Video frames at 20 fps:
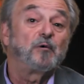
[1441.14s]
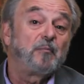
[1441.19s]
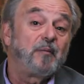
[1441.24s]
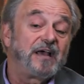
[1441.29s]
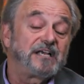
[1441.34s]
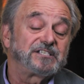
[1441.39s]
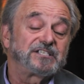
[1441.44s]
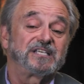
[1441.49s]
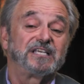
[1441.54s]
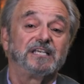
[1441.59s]
were
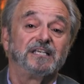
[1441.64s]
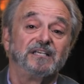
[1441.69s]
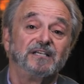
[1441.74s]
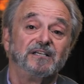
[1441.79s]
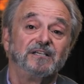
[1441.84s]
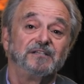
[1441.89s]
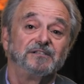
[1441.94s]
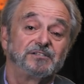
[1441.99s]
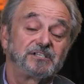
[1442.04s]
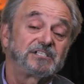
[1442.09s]
pesky,
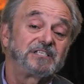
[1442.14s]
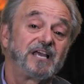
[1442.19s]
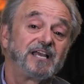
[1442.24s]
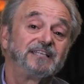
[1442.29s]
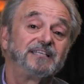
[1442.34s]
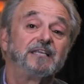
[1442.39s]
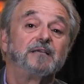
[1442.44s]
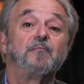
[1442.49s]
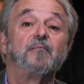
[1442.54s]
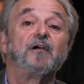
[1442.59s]
just
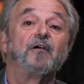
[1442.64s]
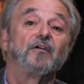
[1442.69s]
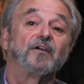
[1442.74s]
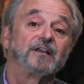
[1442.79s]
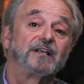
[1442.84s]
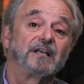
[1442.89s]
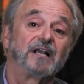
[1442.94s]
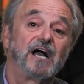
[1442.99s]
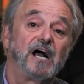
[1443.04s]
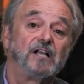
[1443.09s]
like the
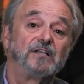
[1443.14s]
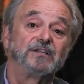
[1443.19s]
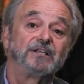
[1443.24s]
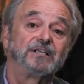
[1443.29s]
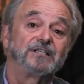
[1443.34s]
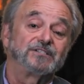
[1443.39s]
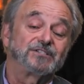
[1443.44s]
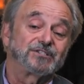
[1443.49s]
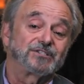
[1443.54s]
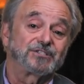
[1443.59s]
American
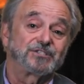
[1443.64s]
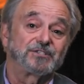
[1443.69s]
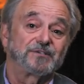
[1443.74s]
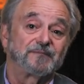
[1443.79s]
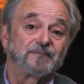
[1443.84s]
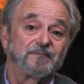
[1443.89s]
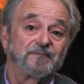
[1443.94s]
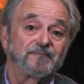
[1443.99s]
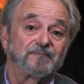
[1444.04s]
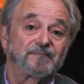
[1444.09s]
colonists.
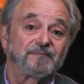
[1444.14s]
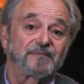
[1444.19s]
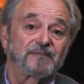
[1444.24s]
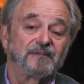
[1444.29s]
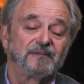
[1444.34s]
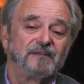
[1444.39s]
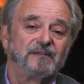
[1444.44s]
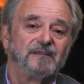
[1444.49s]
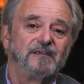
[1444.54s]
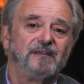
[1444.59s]

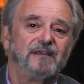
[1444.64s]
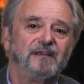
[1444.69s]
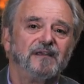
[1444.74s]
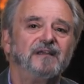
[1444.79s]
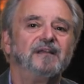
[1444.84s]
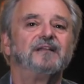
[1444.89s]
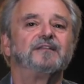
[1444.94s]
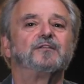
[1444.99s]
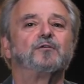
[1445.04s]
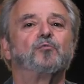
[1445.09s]

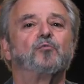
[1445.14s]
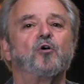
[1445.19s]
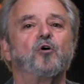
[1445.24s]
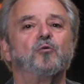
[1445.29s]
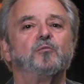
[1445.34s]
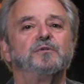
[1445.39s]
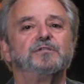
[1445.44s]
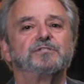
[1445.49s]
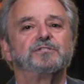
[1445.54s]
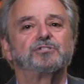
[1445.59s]
The
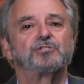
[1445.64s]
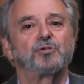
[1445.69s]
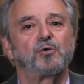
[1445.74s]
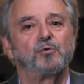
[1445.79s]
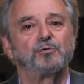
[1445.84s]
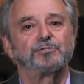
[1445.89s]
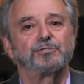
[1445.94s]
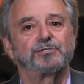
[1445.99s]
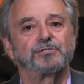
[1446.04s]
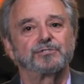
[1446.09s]
Roman
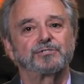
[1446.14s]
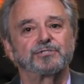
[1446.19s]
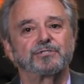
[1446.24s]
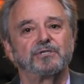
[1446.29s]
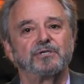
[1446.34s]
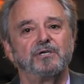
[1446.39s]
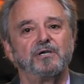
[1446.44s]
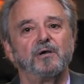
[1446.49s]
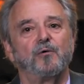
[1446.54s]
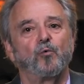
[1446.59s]
soldiers
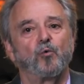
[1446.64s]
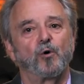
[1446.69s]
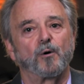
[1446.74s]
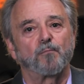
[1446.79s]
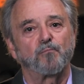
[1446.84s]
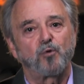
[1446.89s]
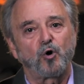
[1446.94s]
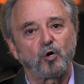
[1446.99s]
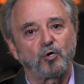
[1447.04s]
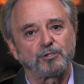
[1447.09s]
were
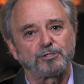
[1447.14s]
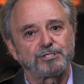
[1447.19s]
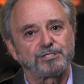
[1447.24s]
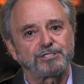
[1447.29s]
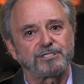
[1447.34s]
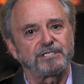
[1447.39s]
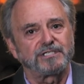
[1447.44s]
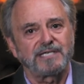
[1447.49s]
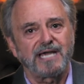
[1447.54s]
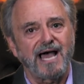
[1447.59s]

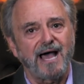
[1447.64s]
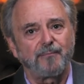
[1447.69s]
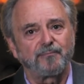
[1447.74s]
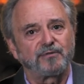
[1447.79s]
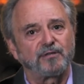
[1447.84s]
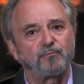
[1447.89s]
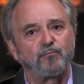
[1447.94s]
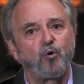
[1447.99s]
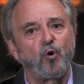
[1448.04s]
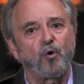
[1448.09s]
perched
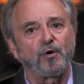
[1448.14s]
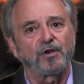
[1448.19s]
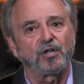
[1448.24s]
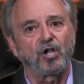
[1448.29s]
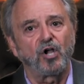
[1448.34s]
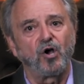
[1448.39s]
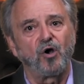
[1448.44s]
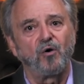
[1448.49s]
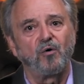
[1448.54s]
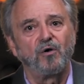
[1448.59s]
atop the
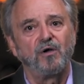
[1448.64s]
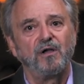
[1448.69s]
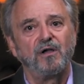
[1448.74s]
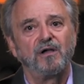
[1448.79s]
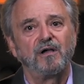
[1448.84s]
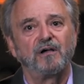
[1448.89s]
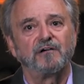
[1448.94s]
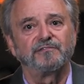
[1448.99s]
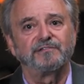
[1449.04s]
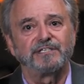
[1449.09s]
portico
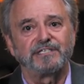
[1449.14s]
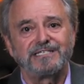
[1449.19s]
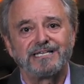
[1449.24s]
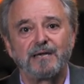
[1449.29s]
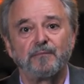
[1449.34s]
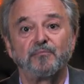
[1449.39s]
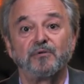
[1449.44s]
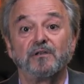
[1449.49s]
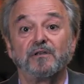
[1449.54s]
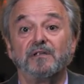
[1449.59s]
of the
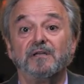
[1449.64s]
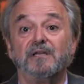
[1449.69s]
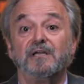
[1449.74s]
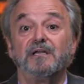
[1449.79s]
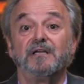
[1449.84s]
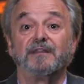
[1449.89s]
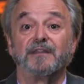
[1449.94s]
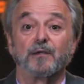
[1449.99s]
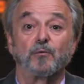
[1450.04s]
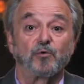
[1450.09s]
temple.
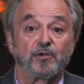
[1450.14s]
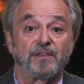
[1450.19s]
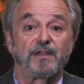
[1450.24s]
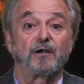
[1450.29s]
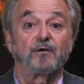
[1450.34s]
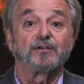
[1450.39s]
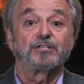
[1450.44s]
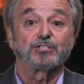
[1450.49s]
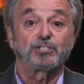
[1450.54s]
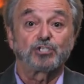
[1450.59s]
They were
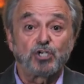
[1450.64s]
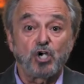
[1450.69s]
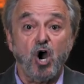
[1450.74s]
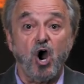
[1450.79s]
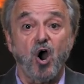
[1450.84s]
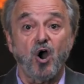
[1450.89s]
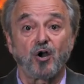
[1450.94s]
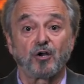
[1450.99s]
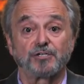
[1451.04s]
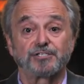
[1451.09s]
there as
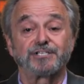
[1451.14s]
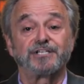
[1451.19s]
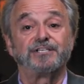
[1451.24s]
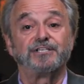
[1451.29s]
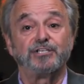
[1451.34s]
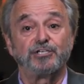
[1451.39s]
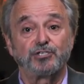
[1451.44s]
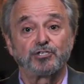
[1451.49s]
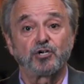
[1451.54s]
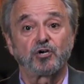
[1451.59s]
guards and
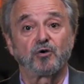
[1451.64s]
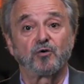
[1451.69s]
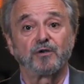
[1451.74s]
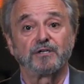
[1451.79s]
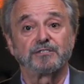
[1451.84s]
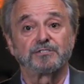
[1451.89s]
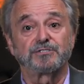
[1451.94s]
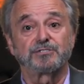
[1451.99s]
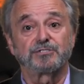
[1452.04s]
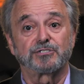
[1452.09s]

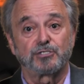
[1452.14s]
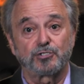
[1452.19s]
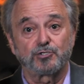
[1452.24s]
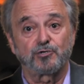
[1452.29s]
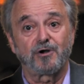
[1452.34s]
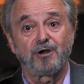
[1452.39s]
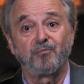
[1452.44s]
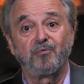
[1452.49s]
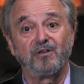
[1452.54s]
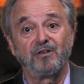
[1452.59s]
deterrence to
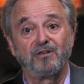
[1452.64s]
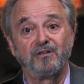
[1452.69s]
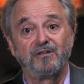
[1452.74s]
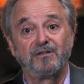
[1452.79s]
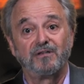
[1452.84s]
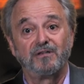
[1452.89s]
trouble.